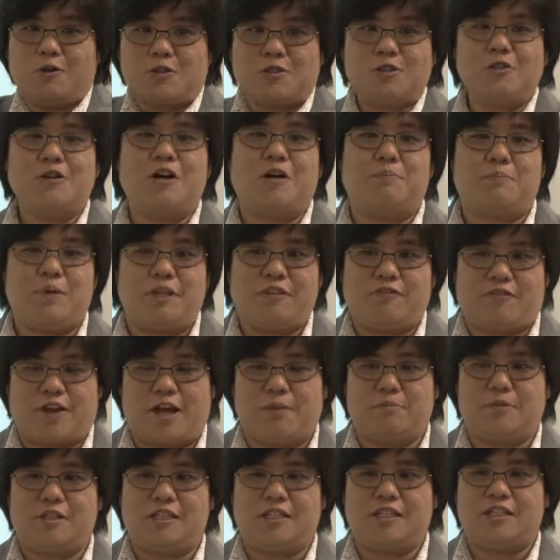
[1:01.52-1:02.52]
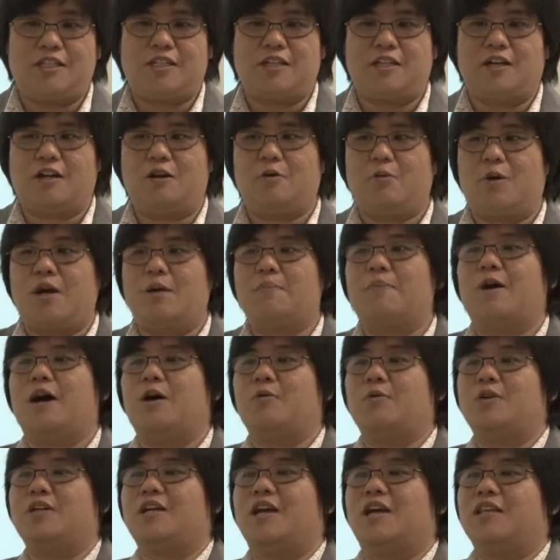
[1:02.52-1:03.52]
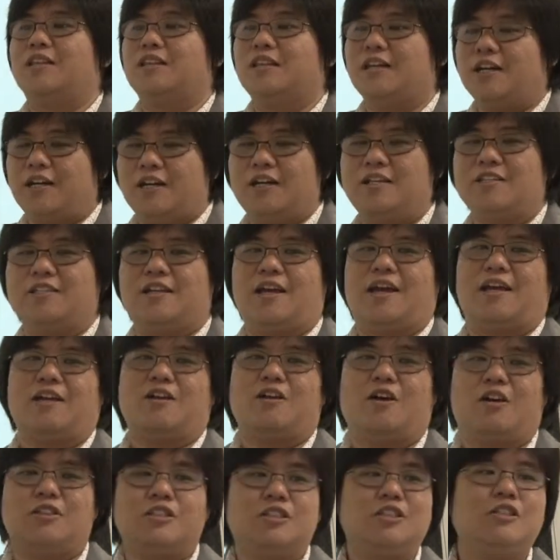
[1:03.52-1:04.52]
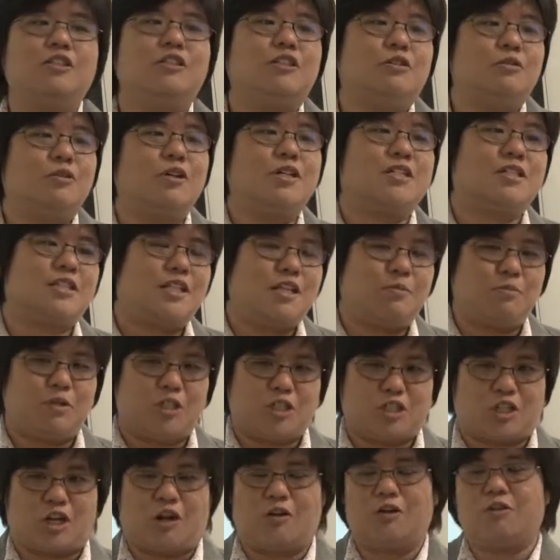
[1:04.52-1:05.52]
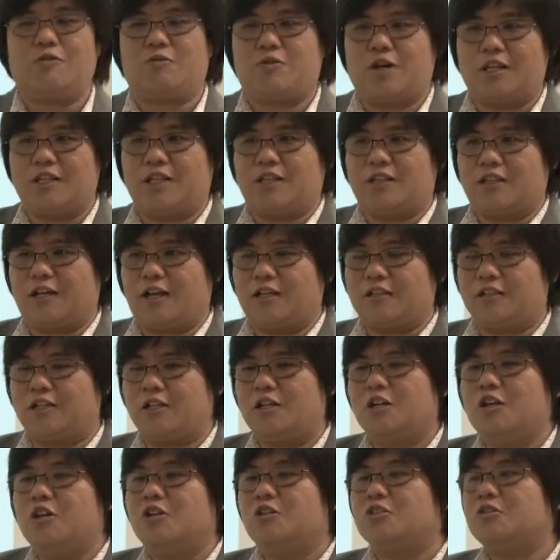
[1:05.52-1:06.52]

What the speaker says: also a big family here whereby we can learn and continuously be sharing one another.